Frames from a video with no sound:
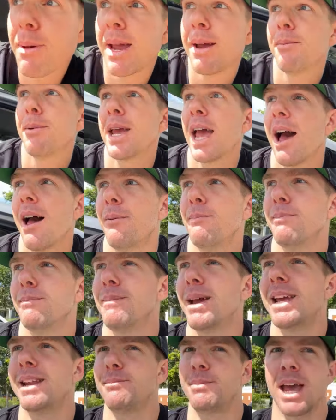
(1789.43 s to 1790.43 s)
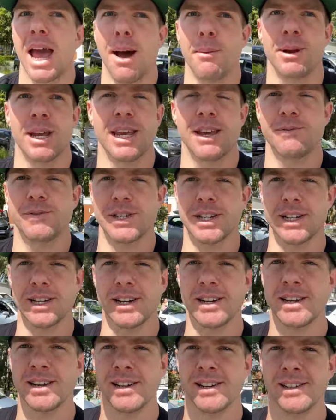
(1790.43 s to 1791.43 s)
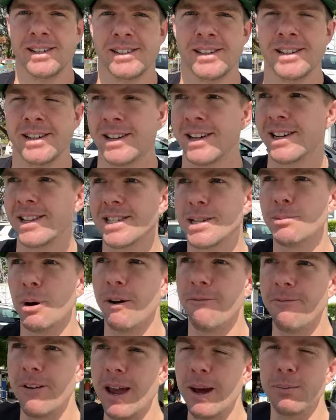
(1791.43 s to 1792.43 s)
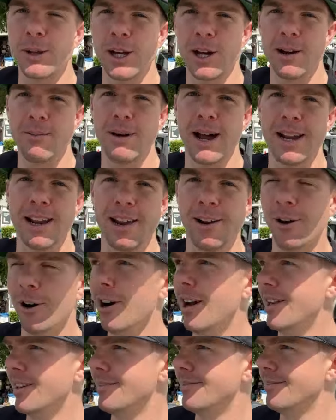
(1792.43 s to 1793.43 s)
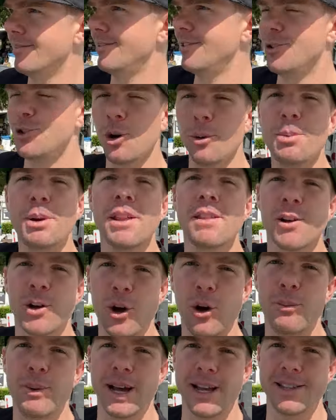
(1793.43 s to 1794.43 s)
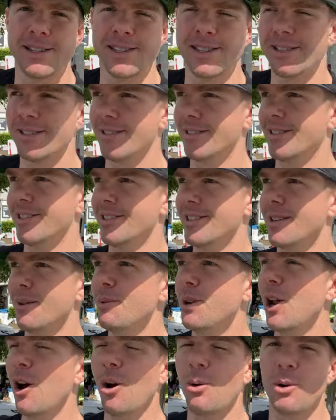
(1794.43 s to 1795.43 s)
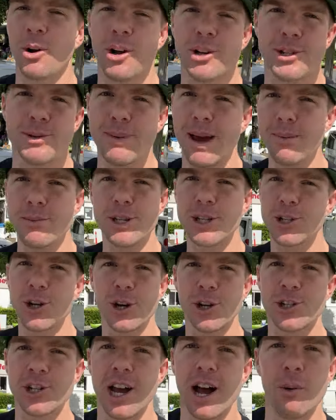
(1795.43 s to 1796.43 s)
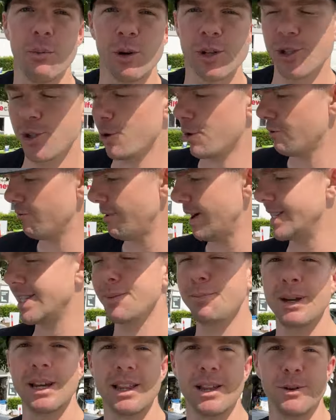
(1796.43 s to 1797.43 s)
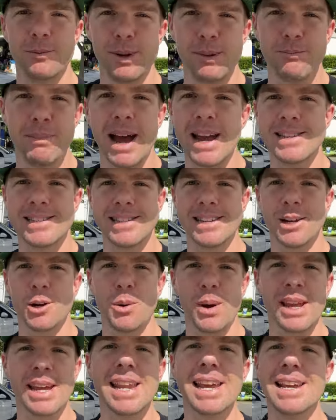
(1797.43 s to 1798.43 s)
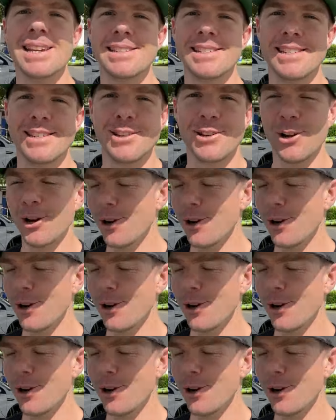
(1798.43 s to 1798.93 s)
me to, be, me to be able to give to, to my family on a Monday night. drop it in the comments. Just let me know what I should maybe search up, what sort of recipe that would be basic, quick and easy to